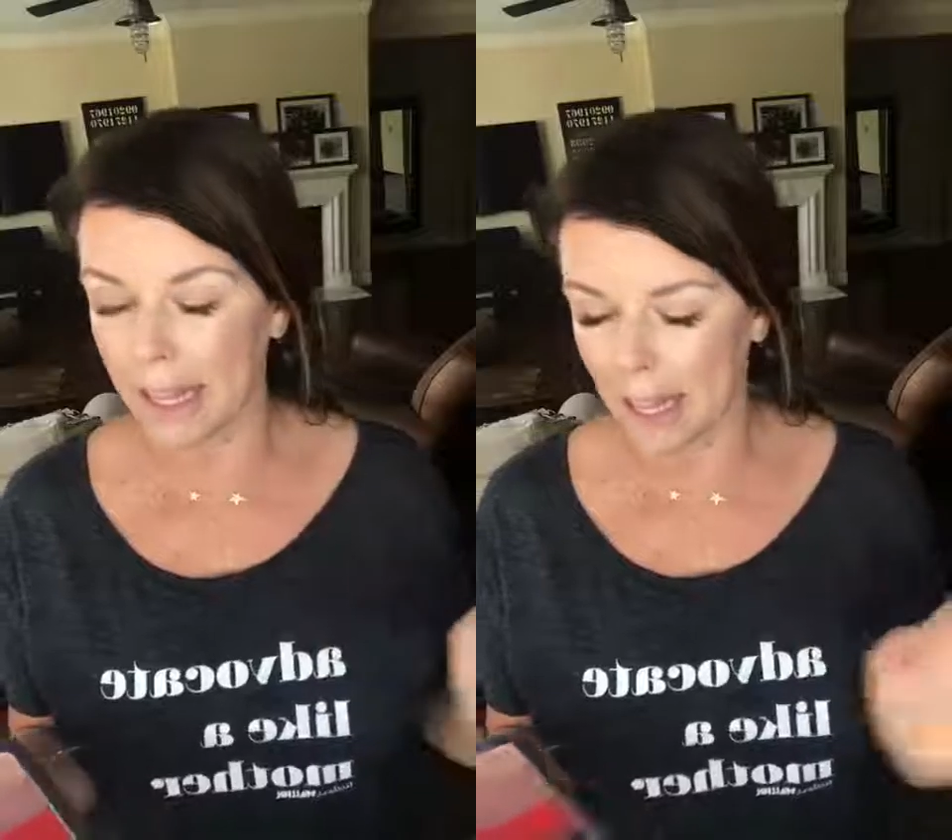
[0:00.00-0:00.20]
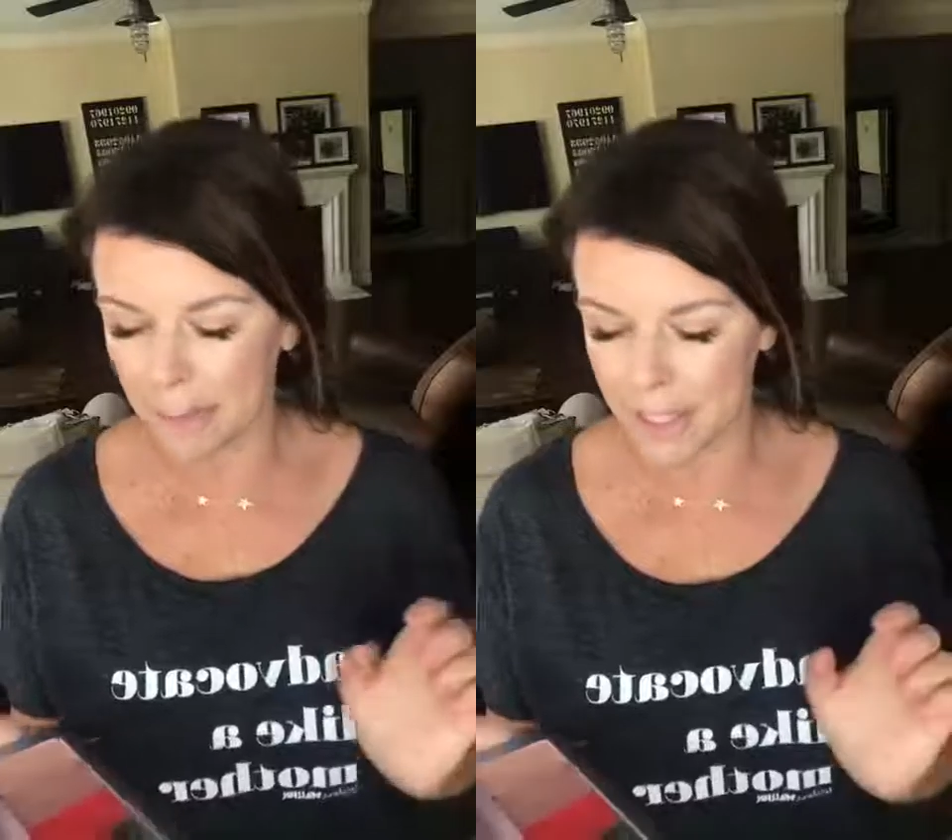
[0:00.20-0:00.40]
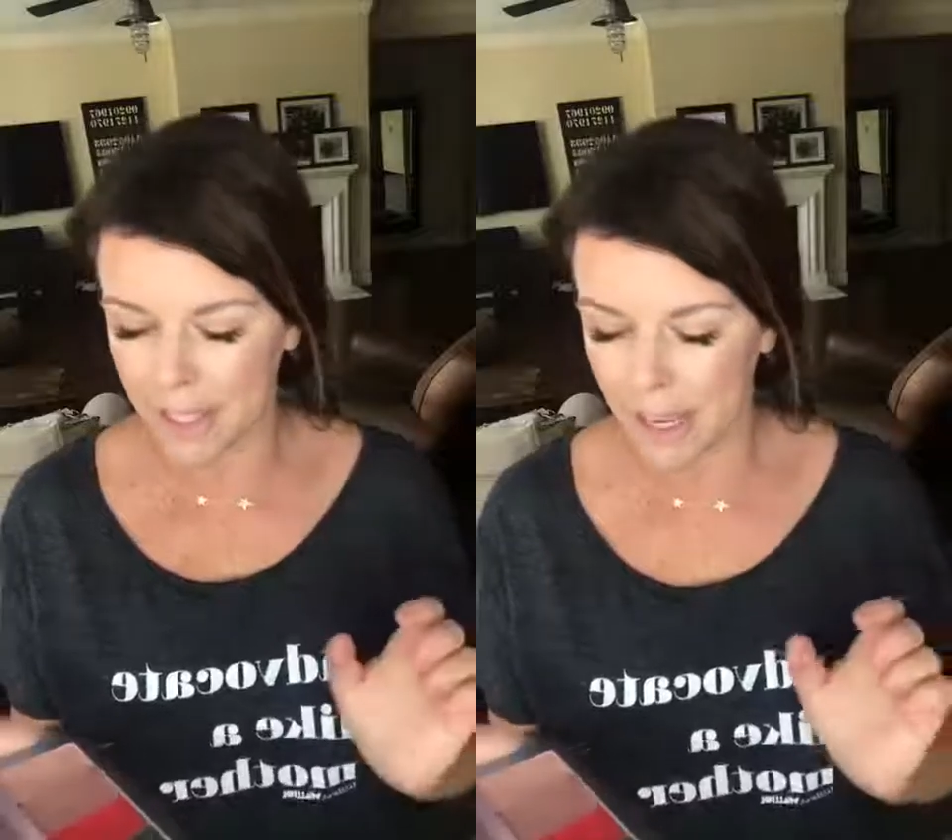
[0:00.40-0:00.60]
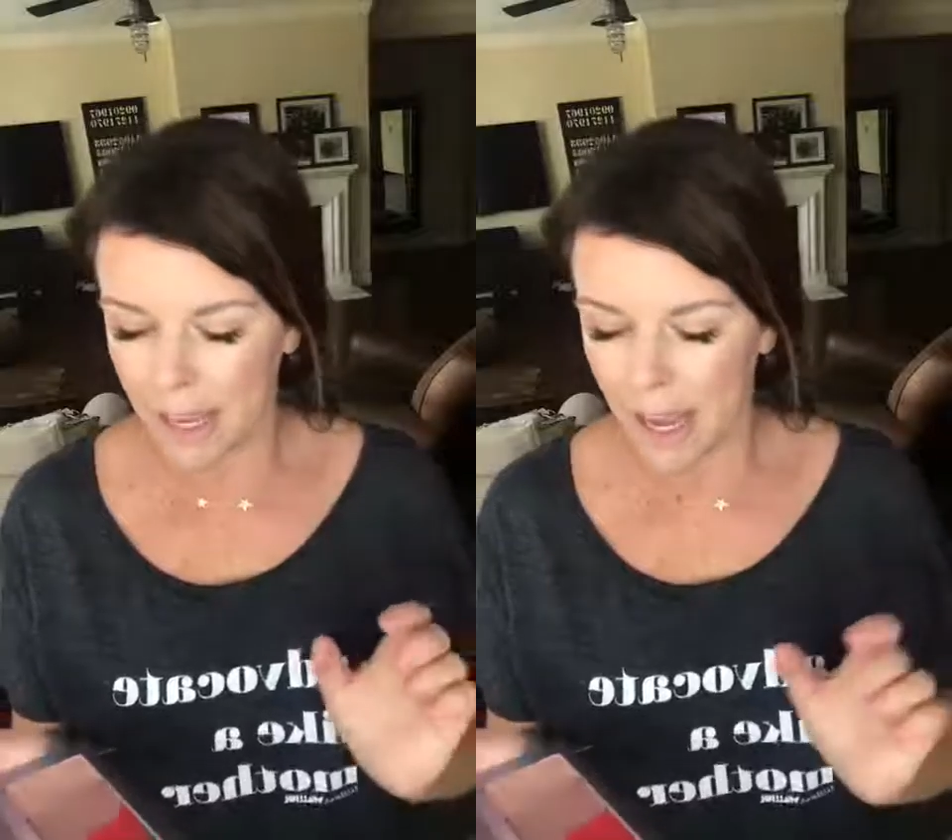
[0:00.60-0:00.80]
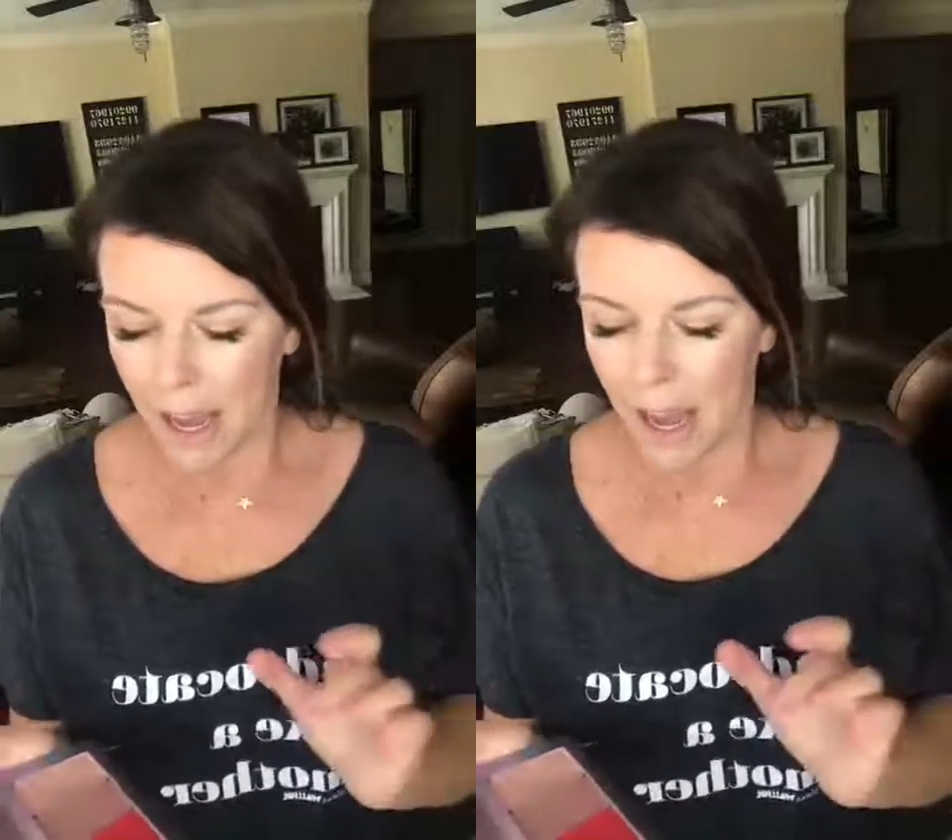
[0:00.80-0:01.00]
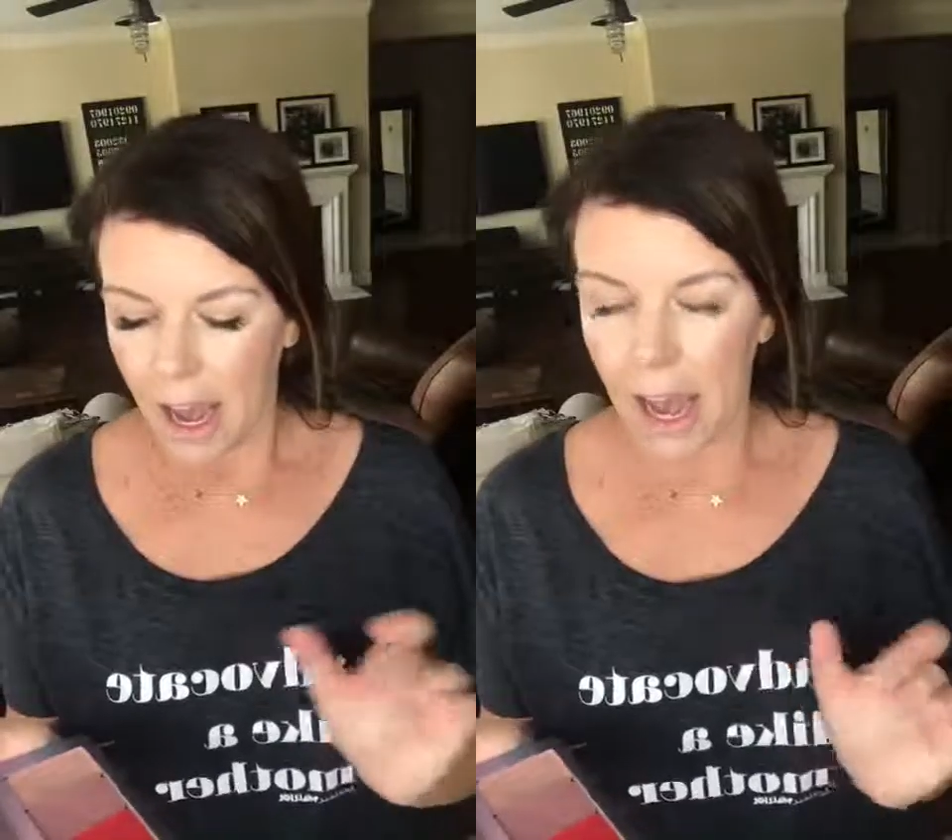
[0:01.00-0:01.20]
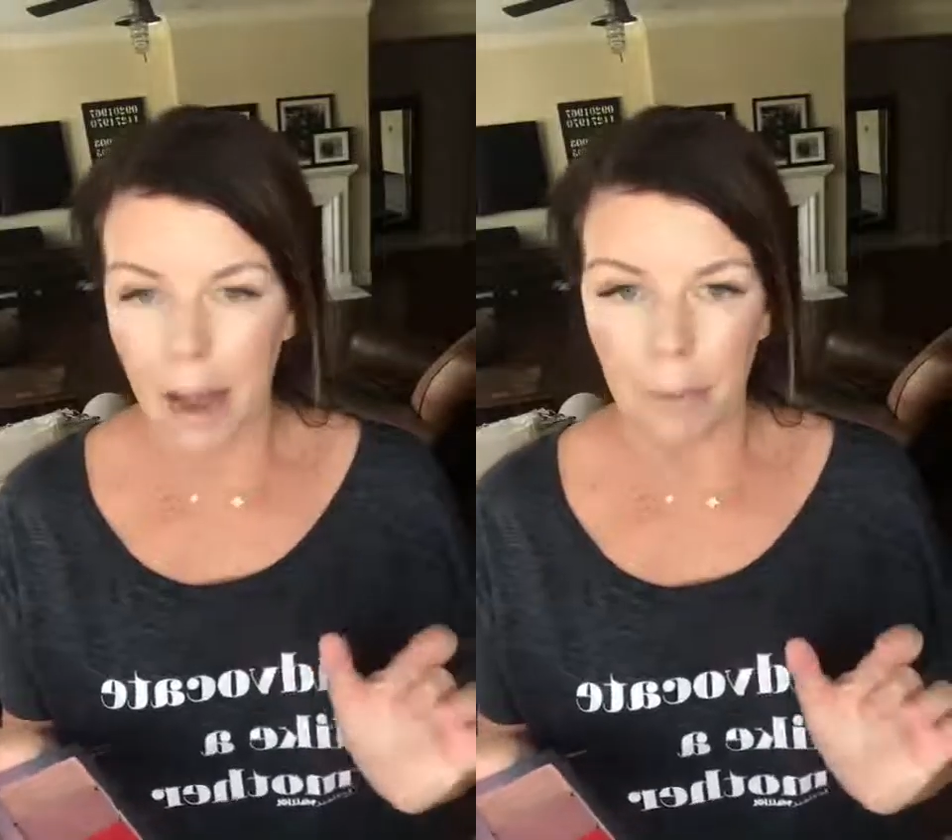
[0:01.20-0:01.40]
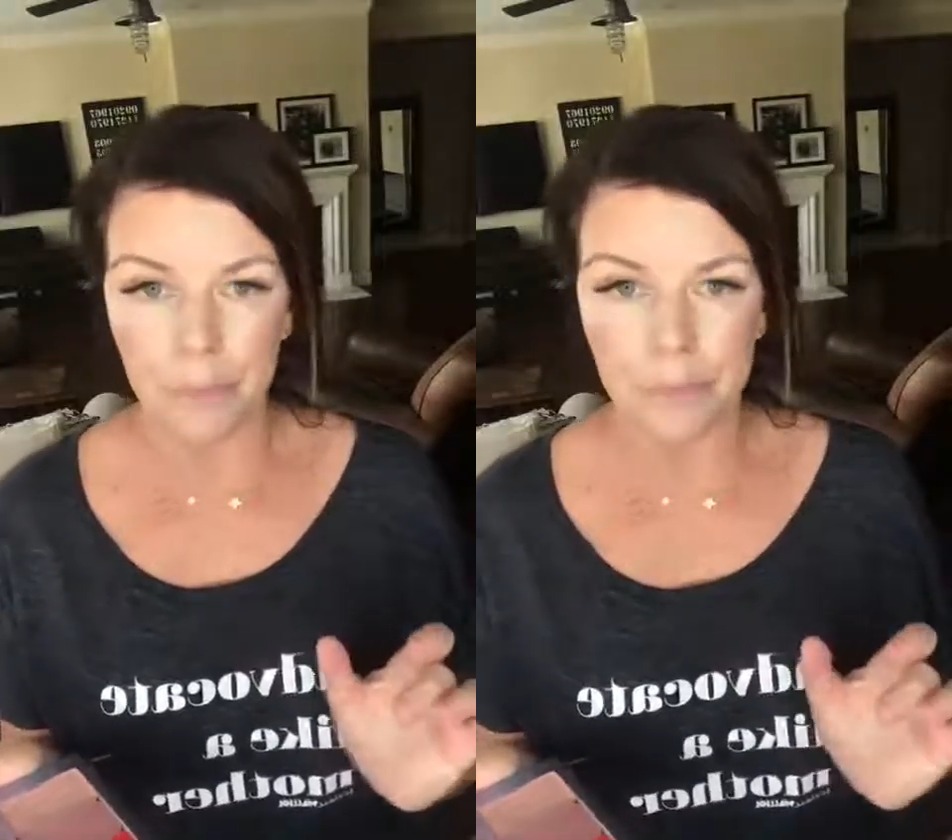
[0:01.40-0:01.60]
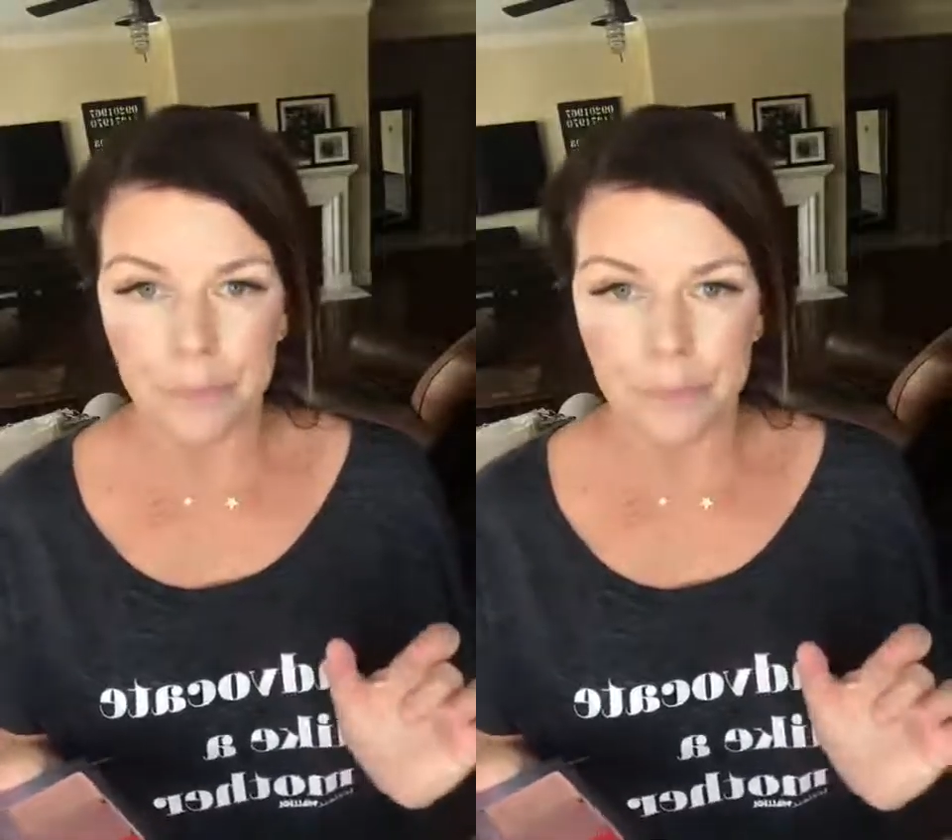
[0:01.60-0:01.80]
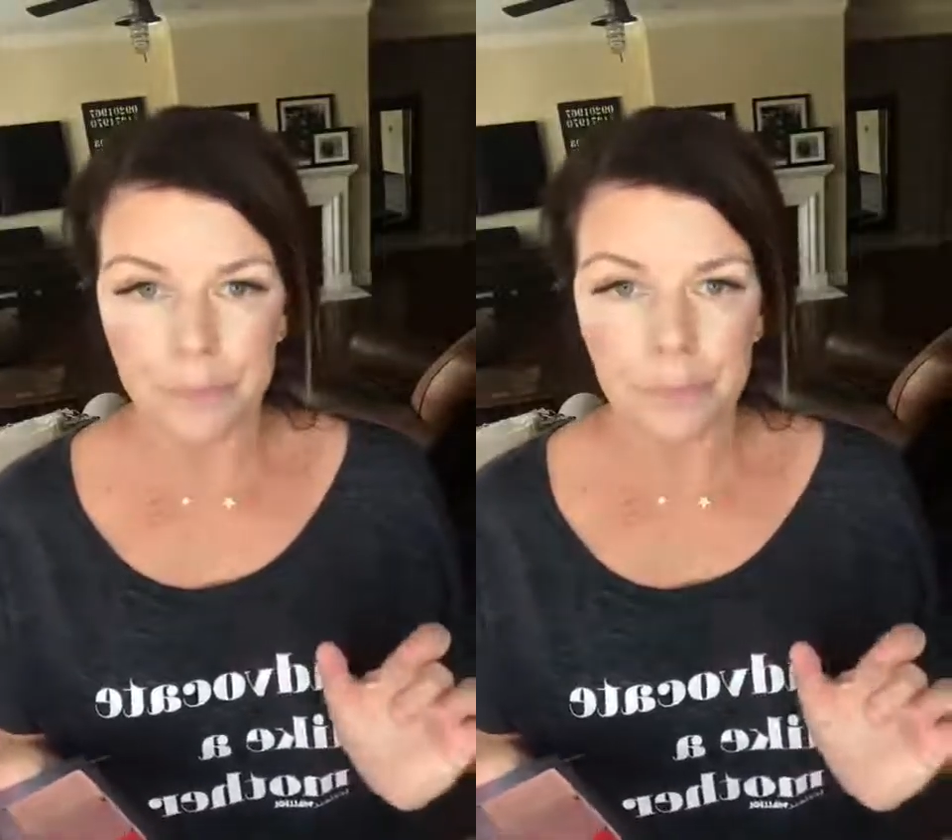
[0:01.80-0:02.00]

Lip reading: lips. I'm